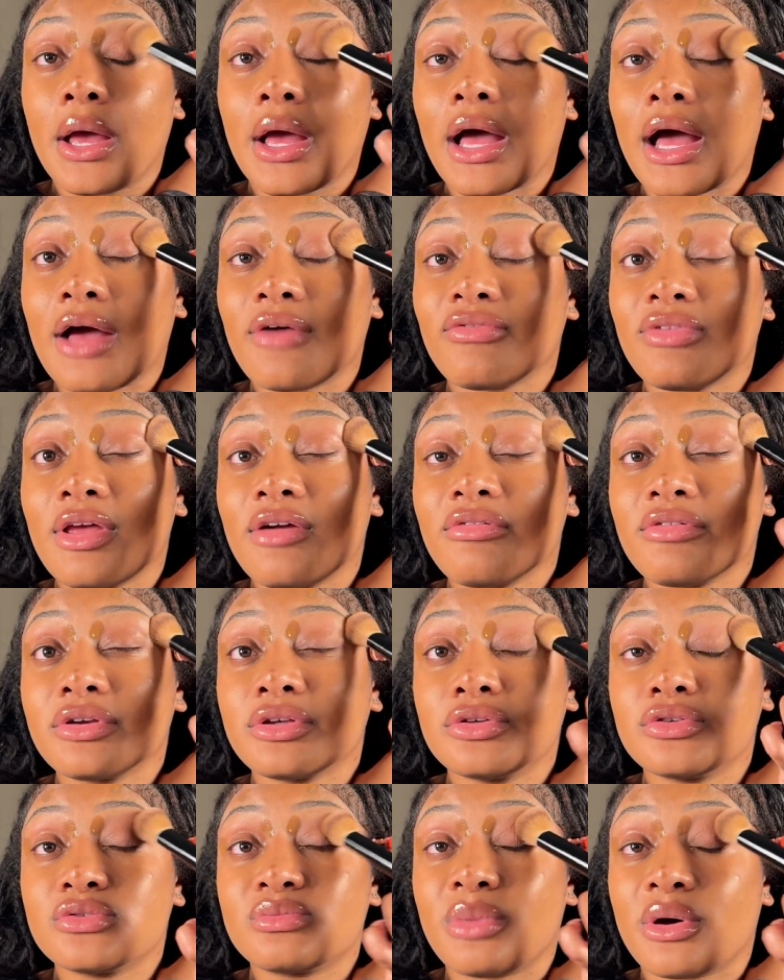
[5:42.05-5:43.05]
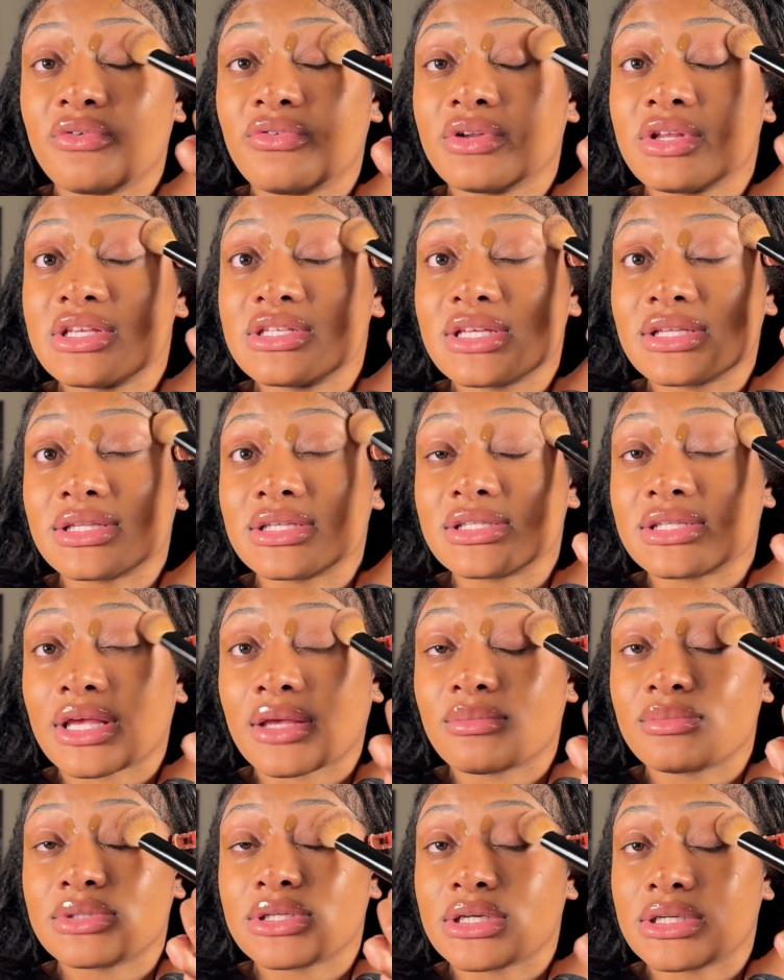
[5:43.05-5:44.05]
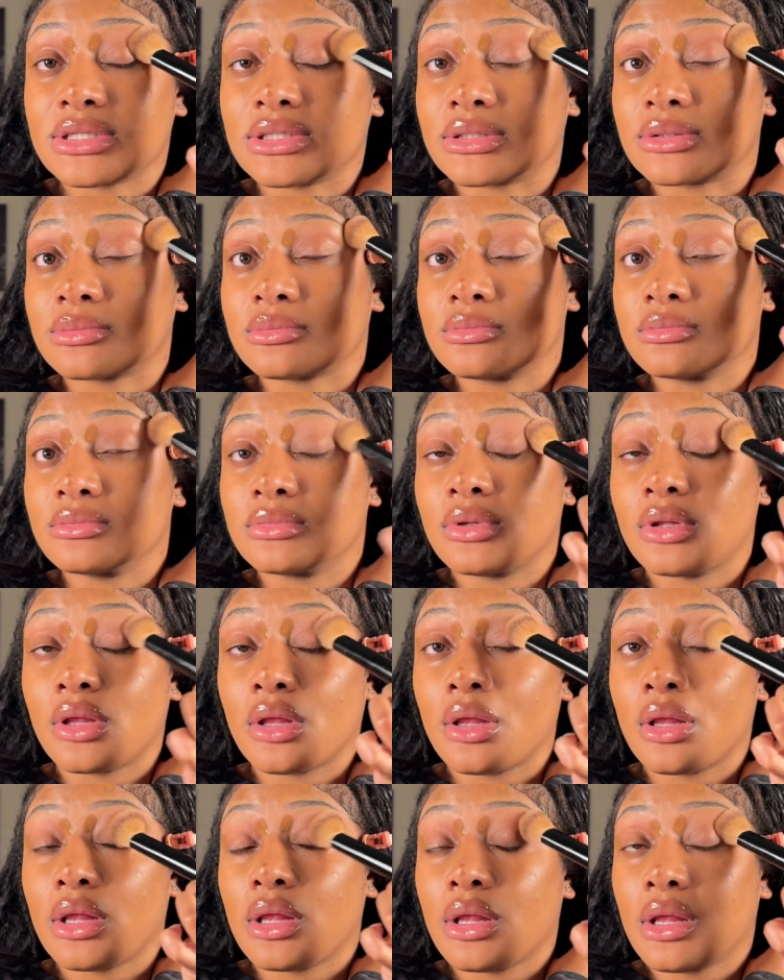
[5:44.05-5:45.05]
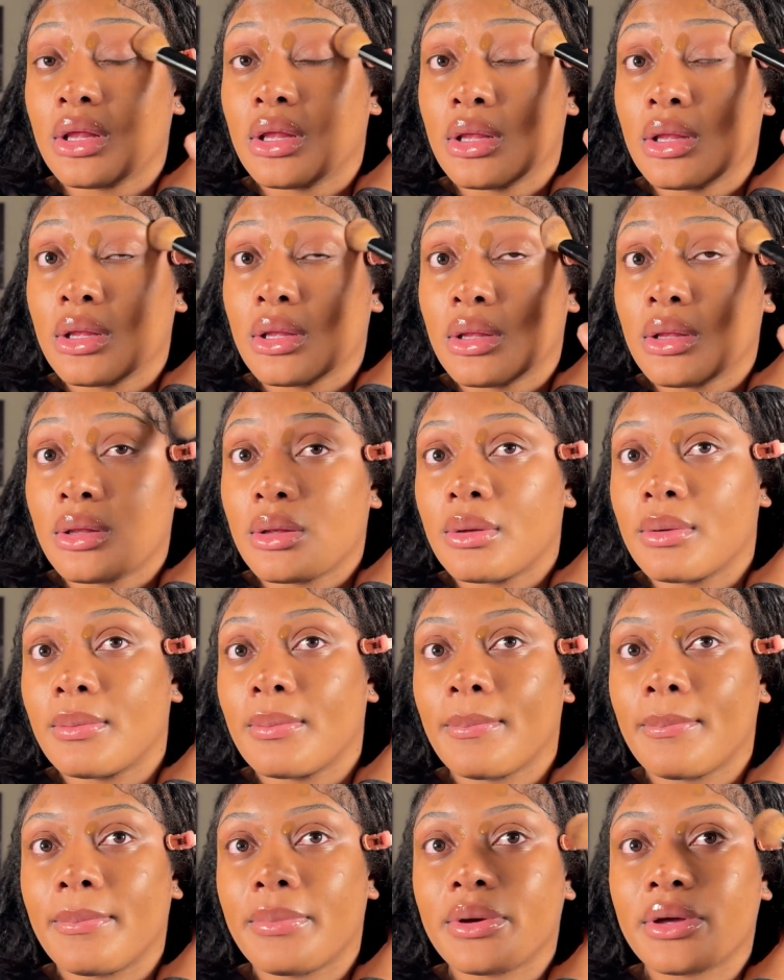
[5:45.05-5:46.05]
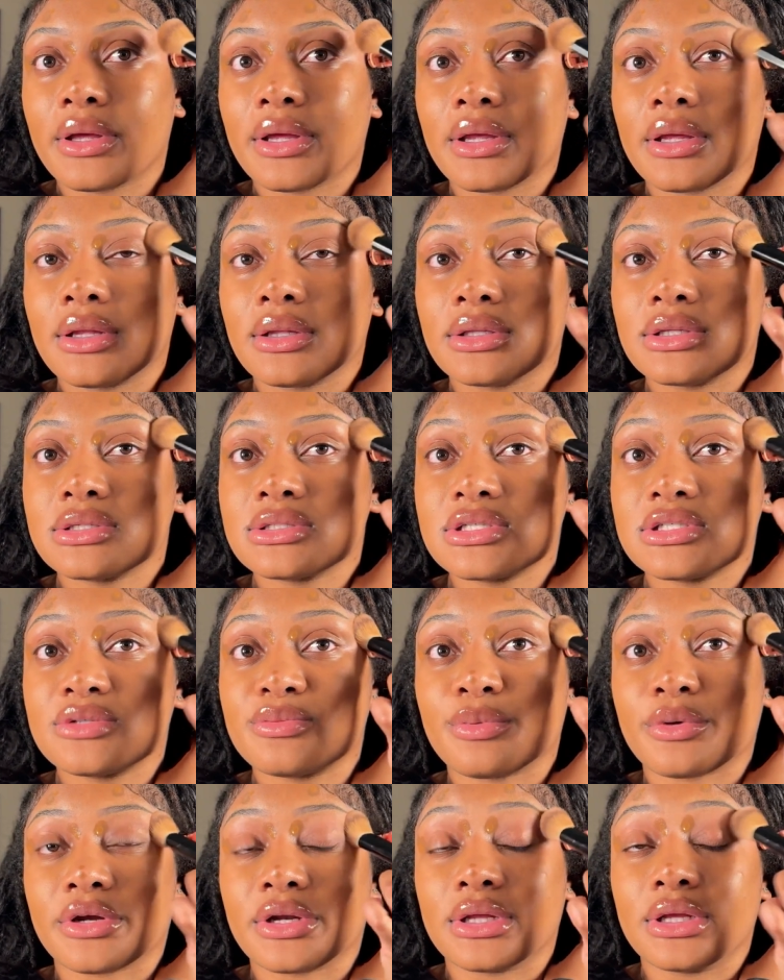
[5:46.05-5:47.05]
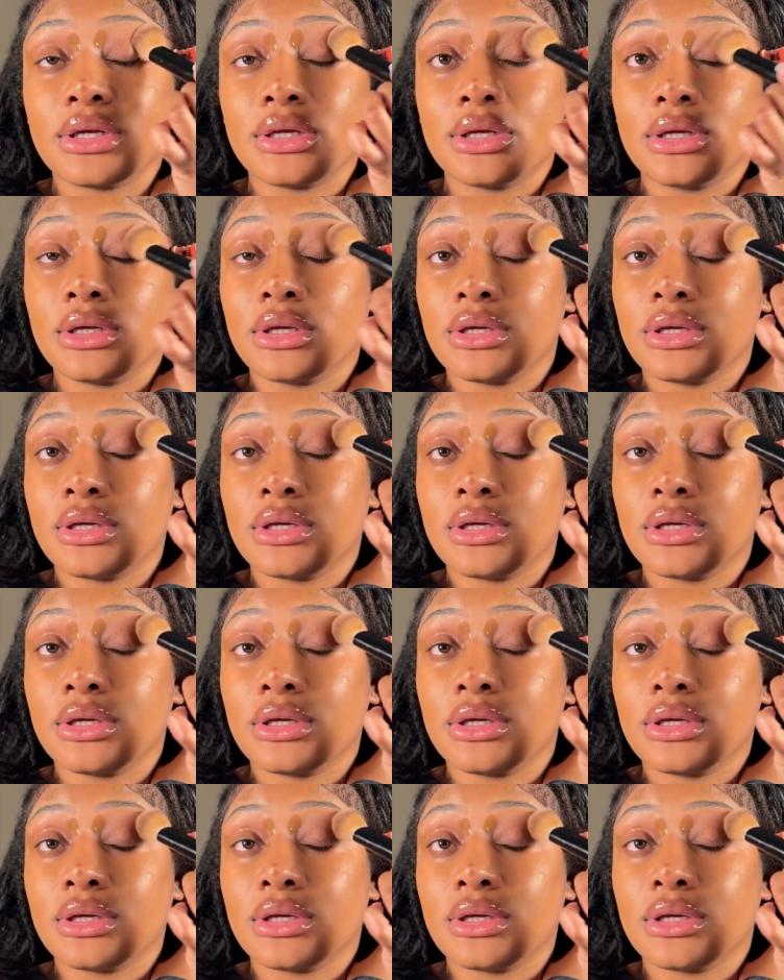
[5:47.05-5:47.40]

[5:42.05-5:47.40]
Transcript: I've never used both of these at the same time, but this is pretty.